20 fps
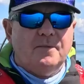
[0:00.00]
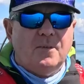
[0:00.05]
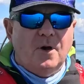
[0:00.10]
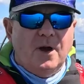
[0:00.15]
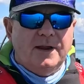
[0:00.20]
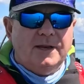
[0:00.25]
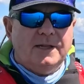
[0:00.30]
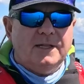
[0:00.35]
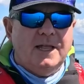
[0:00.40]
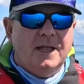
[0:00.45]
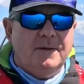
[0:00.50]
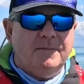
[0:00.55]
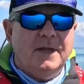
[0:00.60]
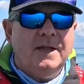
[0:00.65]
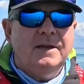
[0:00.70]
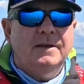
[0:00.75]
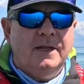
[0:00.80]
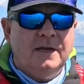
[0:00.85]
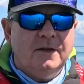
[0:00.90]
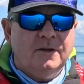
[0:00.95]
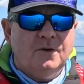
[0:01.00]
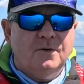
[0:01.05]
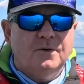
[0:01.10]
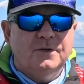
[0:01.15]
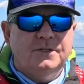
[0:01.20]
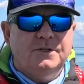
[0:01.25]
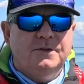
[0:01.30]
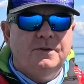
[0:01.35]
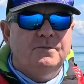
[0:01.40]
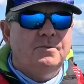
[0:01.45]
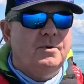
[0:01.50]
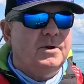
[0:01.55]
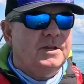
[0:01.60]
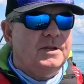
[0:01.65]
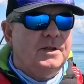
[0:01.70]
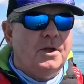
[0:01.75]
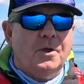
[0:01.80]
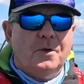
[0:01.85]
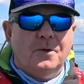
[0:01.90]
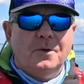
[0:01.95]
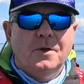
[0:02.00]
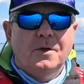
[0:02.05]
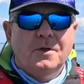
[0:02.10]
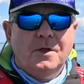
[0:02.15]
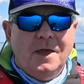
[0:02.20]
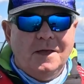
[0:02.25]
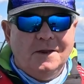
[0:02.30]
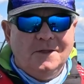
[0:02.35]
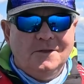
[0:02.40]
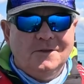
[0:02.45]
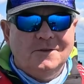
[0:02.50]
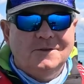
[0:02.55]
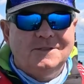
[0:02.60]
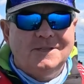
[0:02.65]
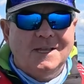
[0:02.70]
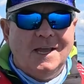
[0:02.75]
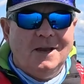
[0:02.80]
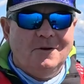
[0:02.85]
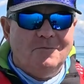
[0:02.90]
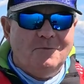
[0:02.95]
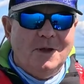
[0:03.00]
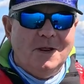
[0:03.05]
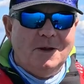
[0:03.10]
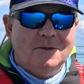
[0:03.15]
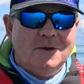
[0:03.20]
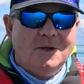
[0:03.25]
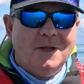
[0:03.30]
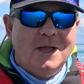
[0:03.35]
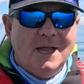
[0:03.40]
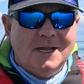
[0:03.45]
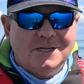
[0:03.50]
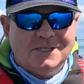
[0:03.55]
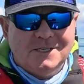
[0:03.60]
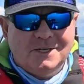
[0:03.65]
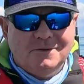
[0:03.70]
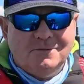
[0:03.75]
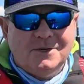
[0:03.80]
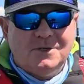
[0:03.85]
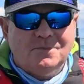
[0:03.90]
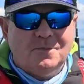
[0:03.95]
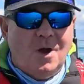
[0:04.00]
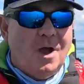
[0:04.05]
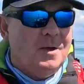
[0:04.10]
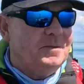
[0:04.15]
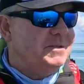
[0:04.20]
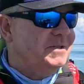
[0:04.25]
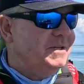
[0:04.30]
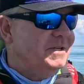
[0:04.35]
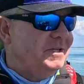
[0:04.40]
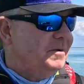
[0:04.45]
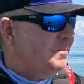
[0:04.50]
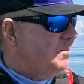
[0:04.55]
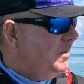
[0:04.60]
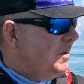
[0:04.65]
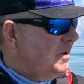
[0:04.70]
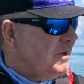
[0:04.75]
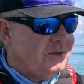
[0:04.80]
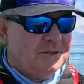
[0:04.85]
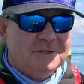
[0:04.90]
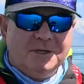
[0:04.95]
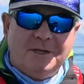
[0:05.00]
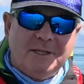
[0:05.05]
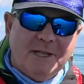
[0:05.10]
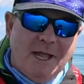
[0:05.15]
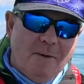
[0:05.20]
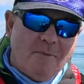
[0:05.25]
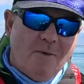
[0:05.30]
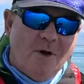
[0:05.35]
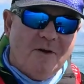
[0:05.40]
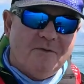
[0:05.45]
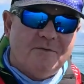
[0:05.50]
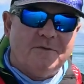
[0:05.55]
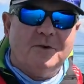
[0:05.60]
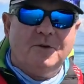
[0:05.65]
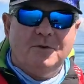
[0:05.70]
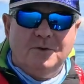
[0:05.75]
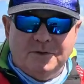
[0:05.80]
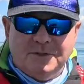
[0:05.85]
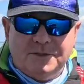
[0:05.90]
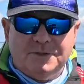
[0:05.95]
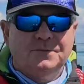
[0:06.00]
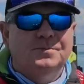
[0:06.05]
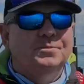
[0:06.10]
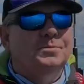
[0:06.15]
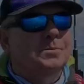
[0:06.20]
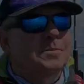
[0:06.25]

a pipe clamp. And of course, you want to know how to use that and which pipes you need to clamp off, of course.